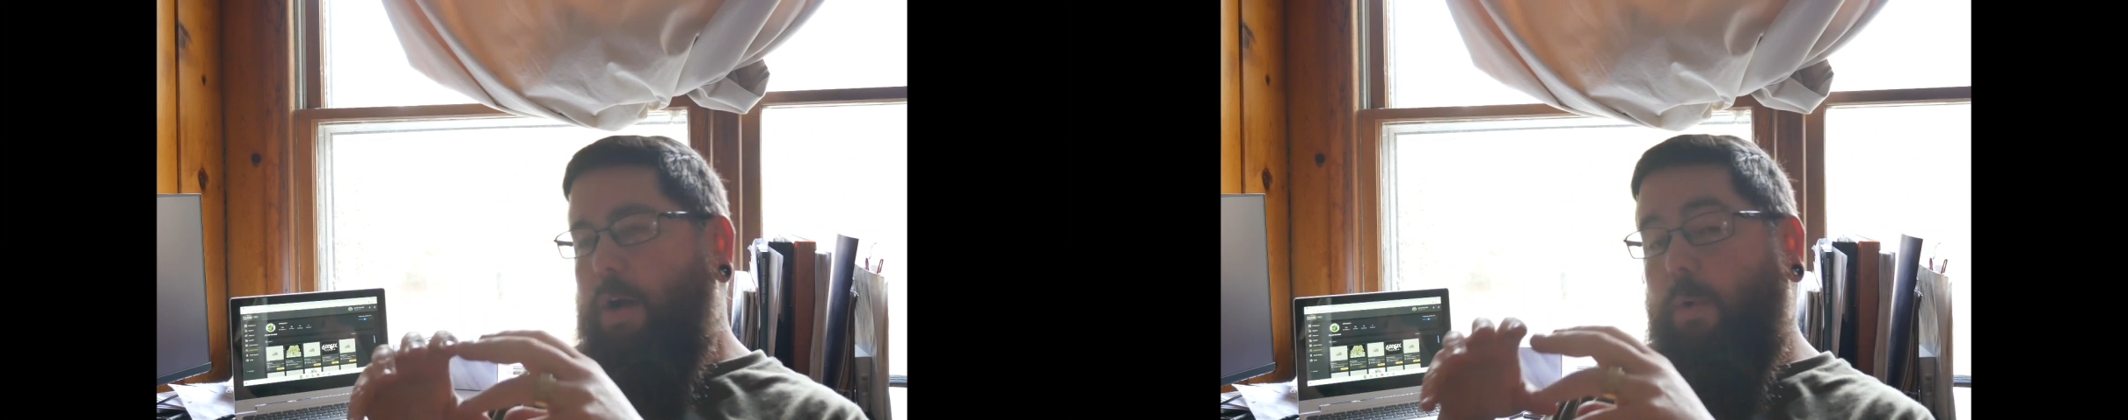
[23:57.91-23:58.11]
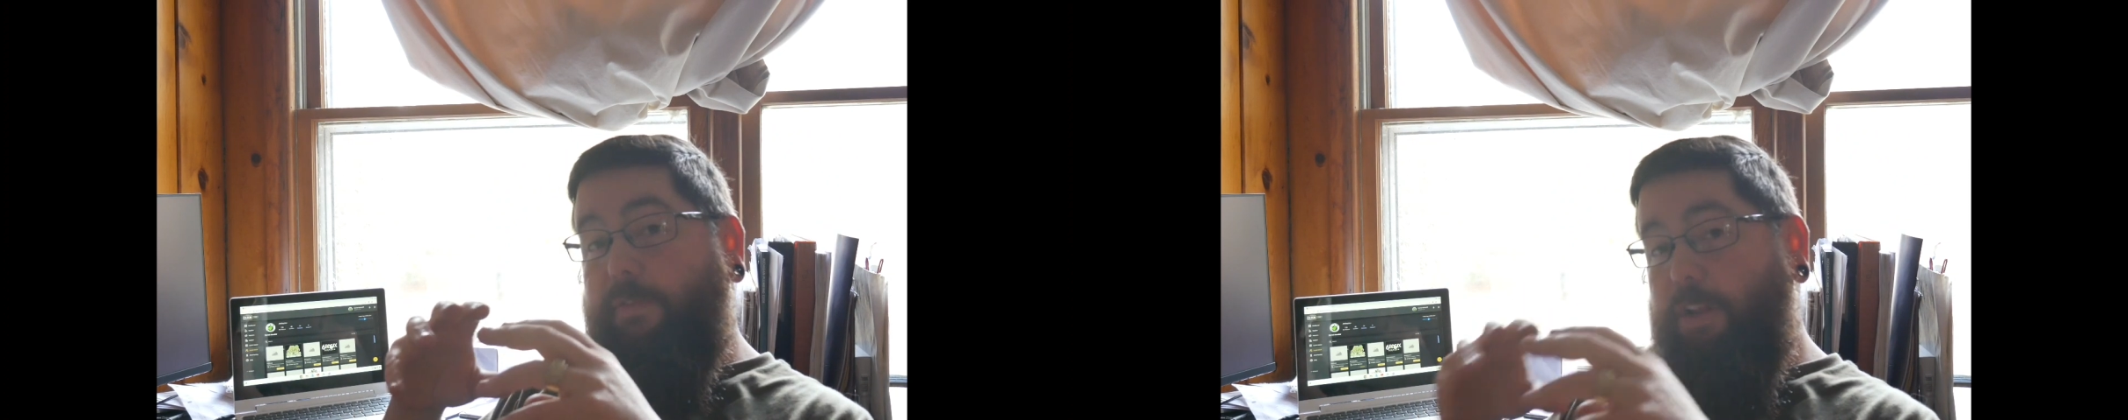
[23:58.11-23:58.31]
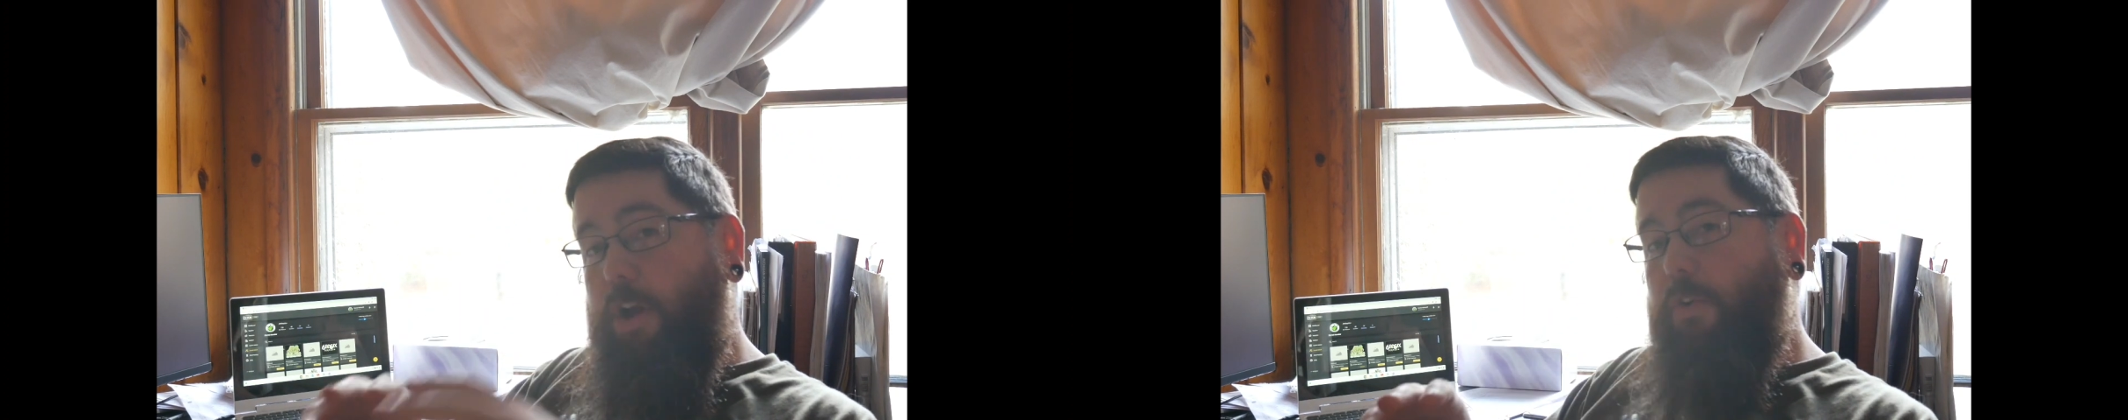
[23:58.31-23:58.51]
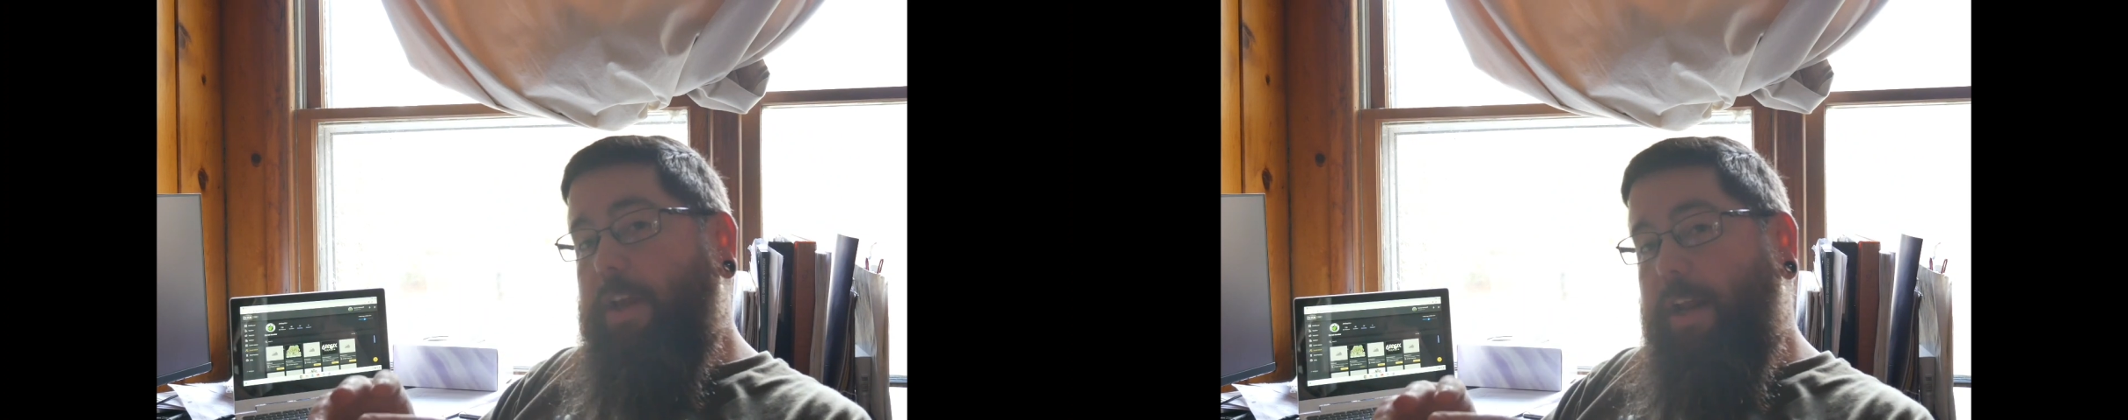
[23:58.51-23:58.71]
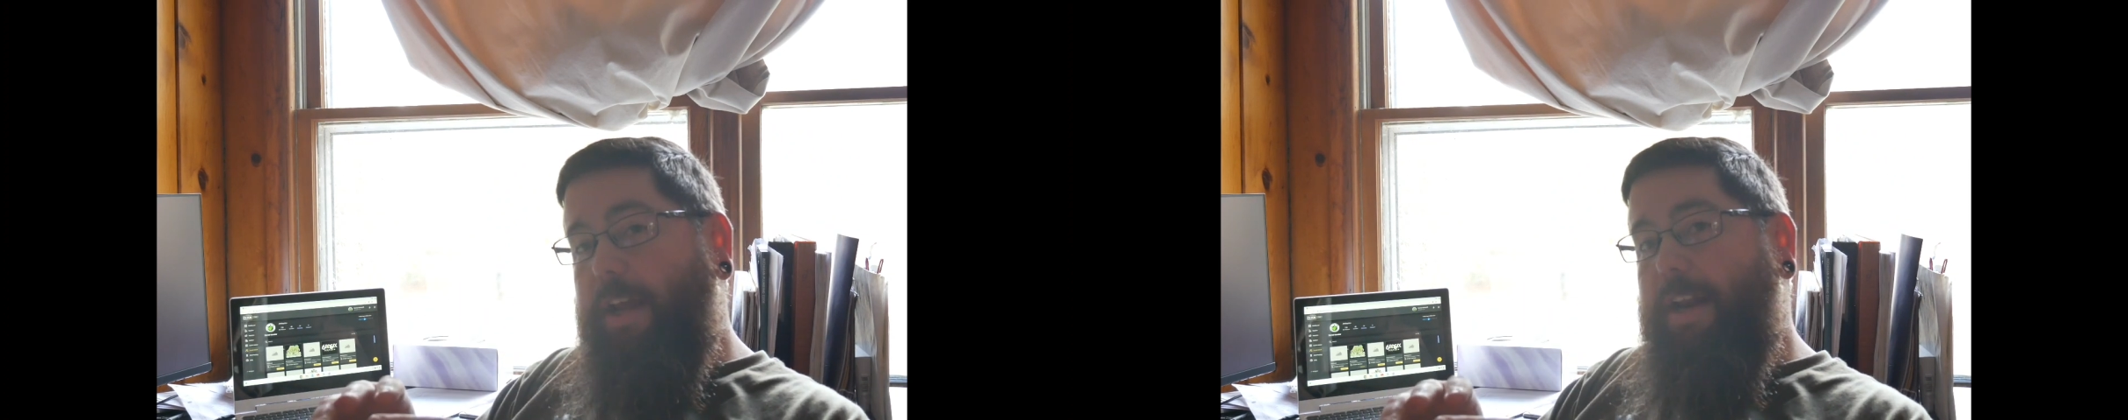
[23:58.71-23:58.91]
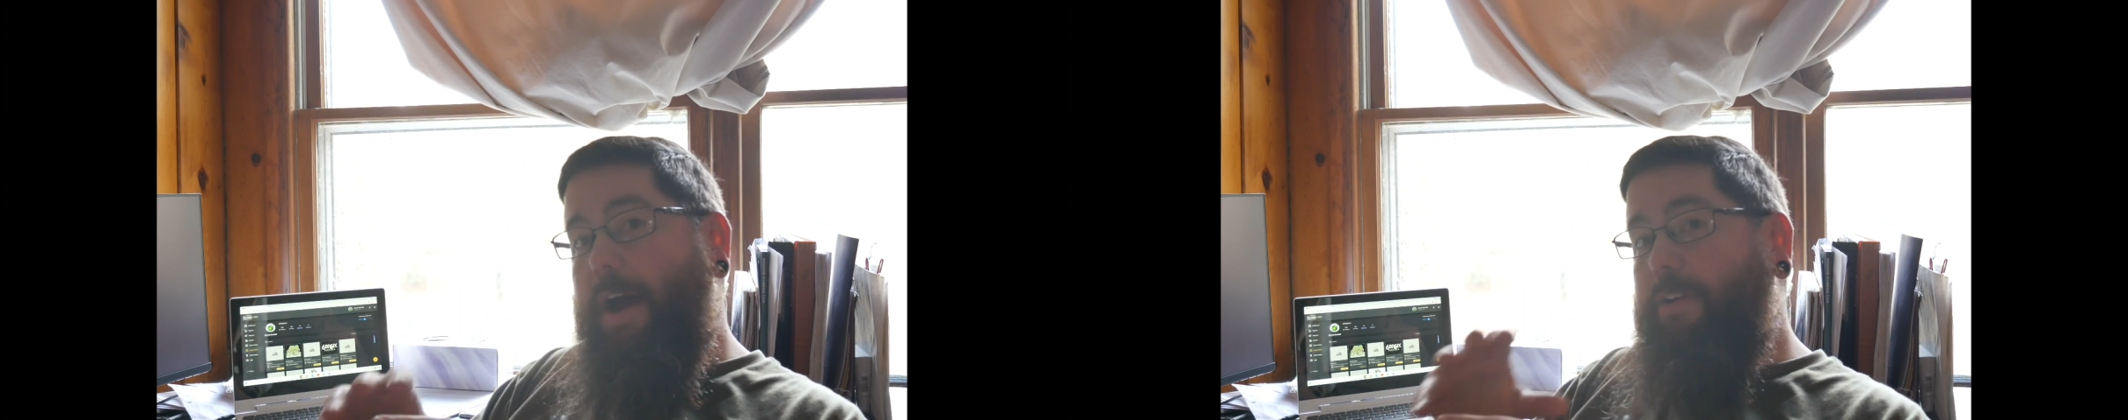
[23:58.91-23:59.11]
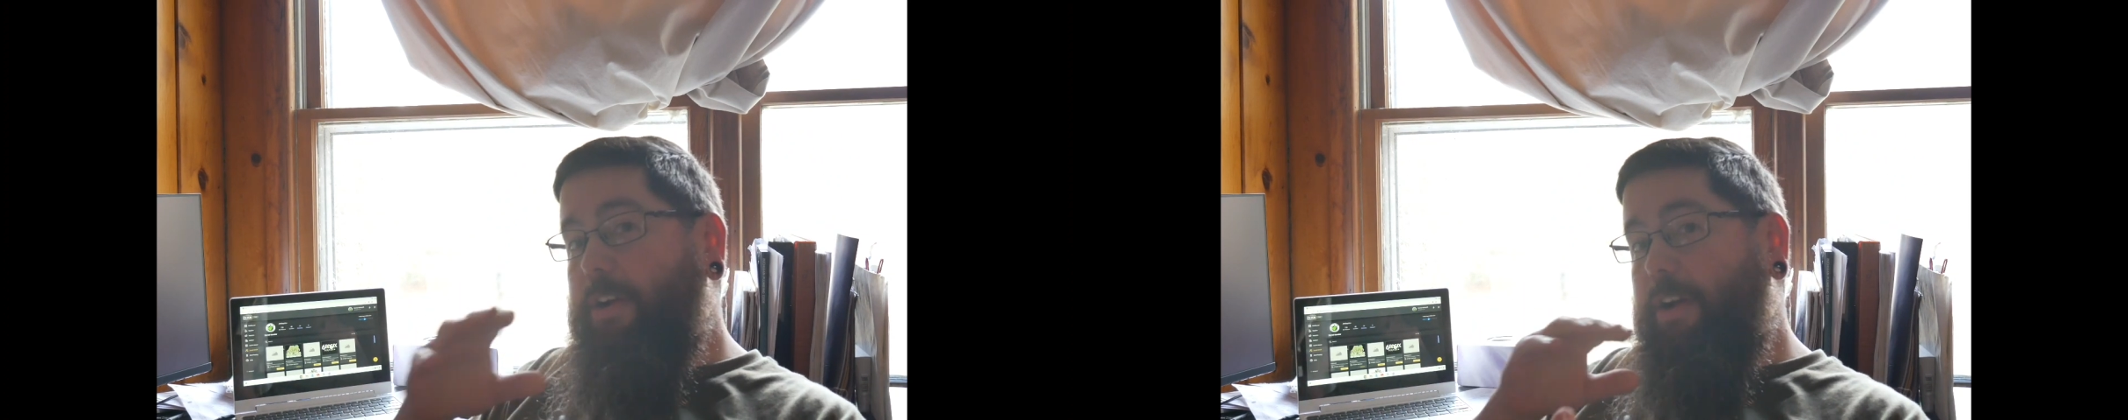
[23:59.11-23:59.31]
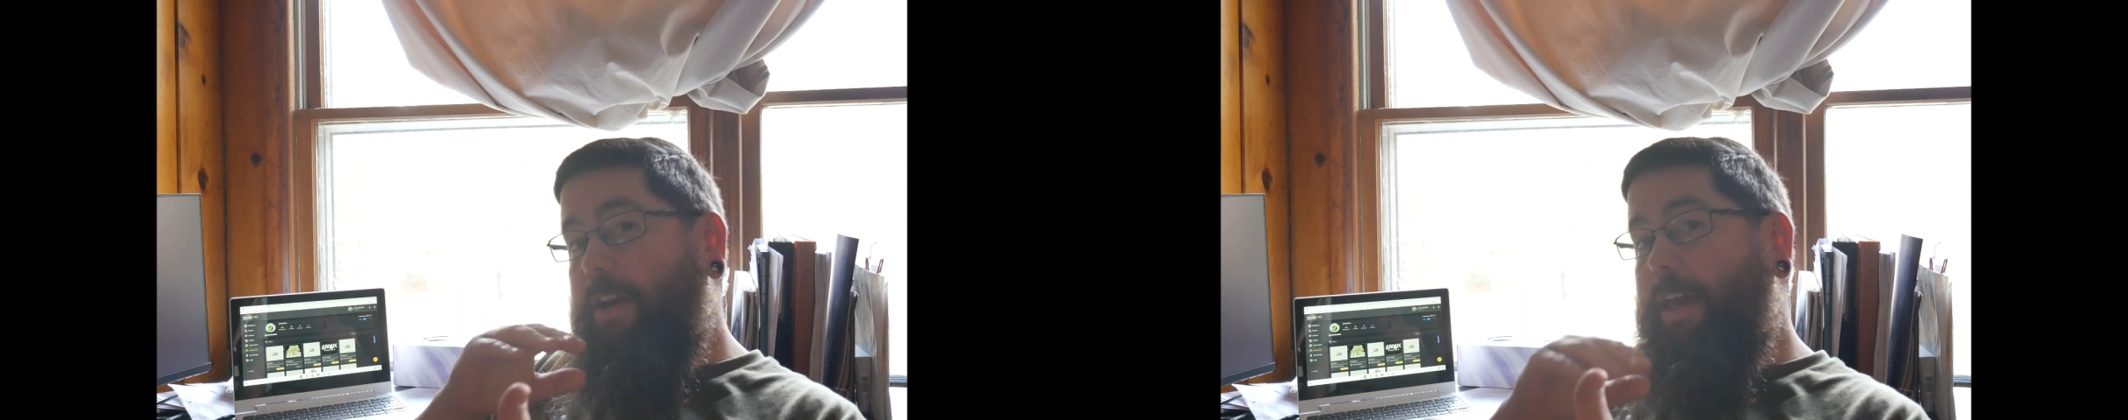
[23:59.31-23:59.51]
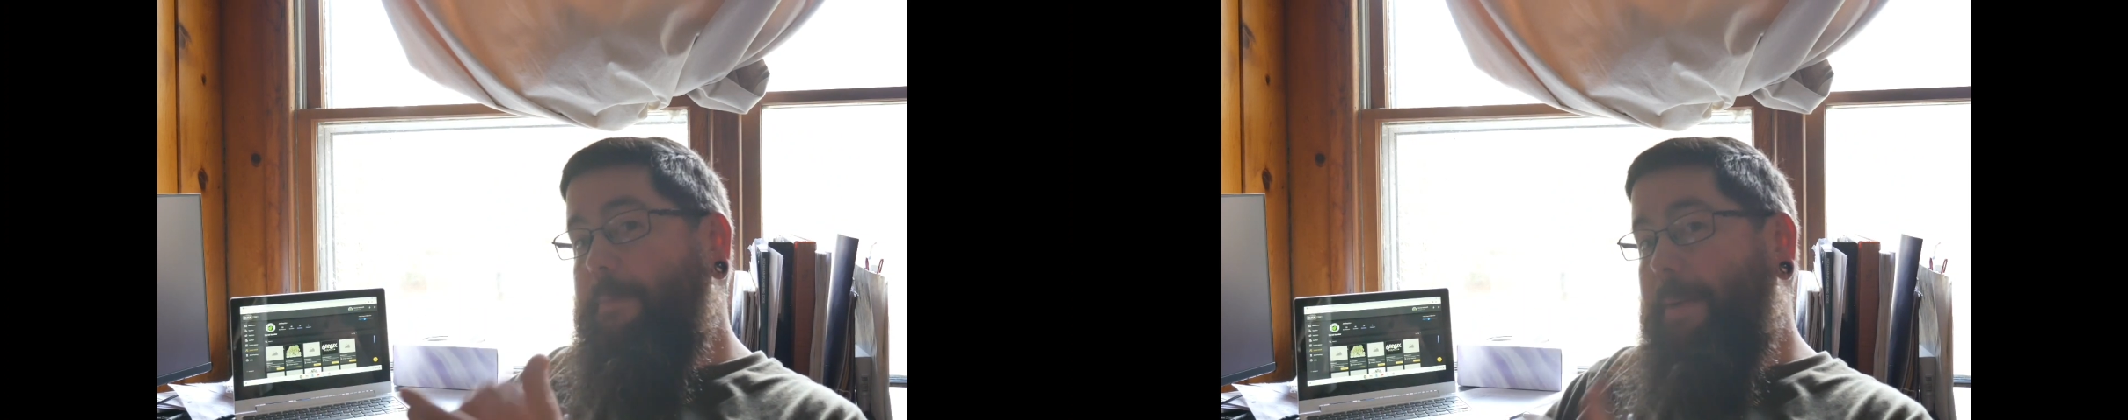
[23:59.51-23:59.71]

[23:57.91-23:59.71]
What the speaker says: where if you don't get in now, you're going to get